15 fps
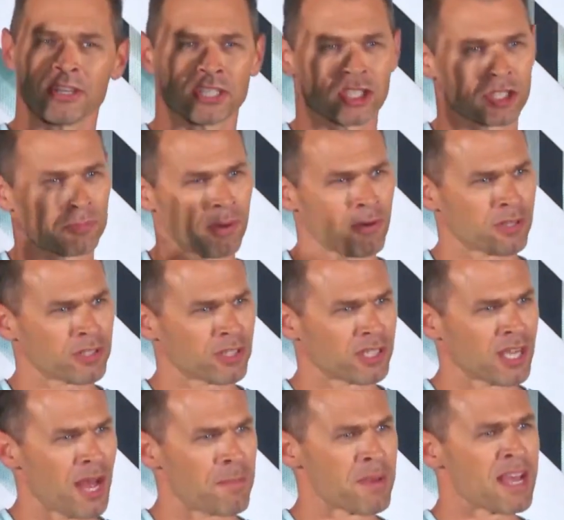the Spirit to
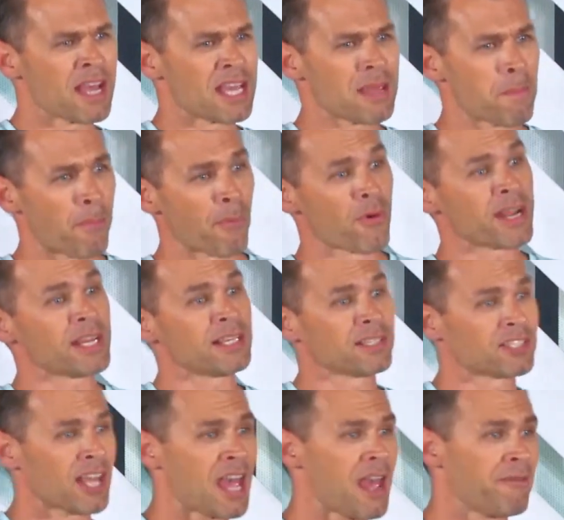come, He
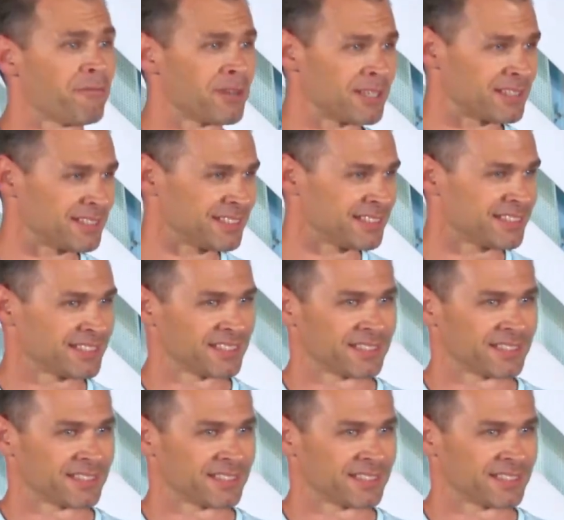brings heaven.